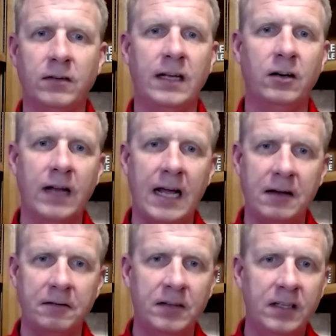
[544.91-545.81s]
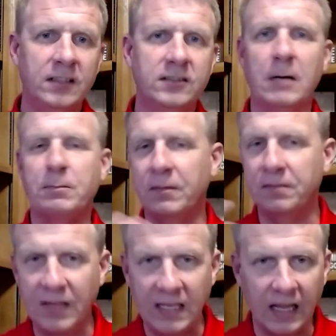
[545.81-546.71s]
They don't have
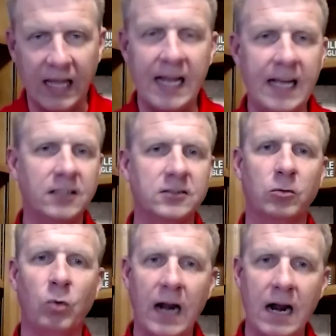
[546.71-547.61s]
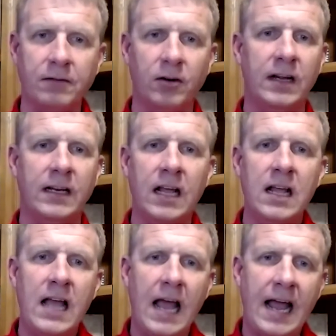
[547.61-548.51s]
separate VLANs or whatever. And
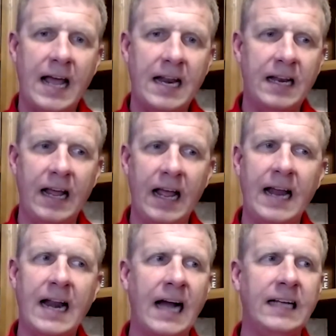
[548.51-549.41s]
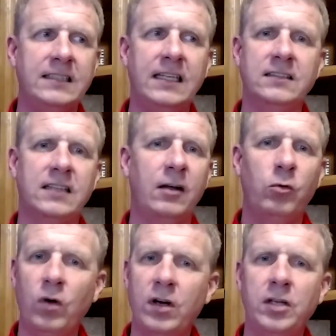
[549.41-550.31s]
IT's like,
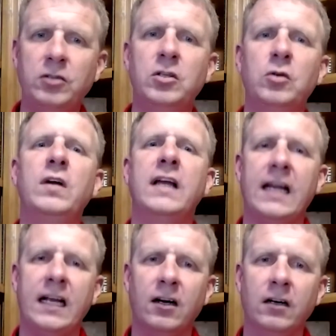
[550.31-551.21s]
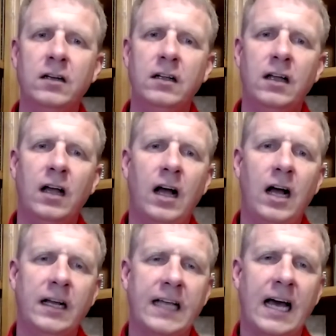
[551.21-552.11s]
what are you doing here?
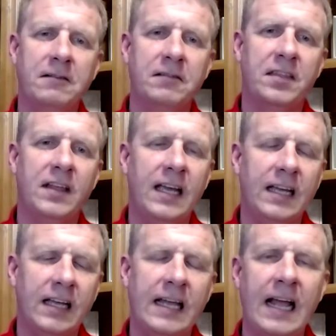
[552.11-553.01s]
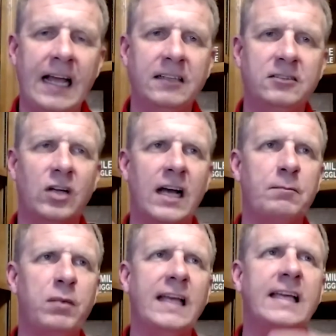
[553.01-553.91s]
Kind of a thing, and trying
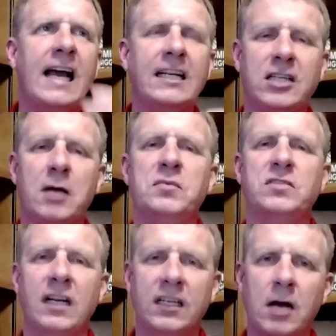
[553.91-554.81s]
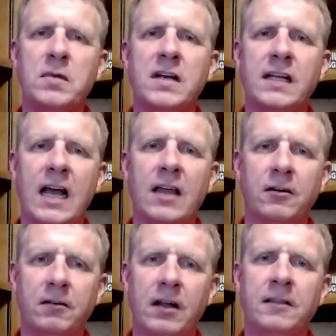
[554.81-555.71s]
to play catch up instead of coming
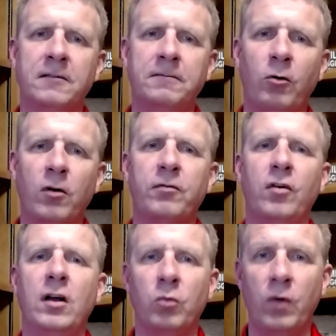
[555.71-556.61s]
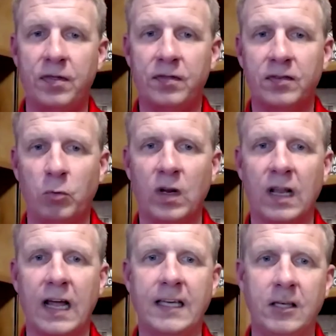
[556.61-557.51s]
together at the forefront with someone
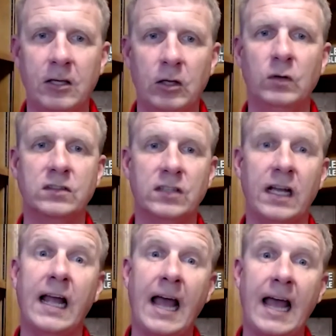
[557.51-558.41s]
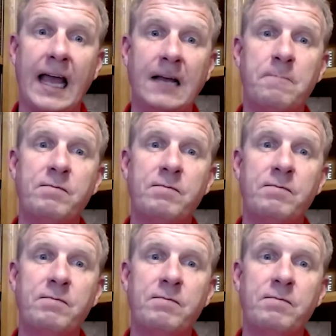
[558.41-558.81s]
like you and saying, hey,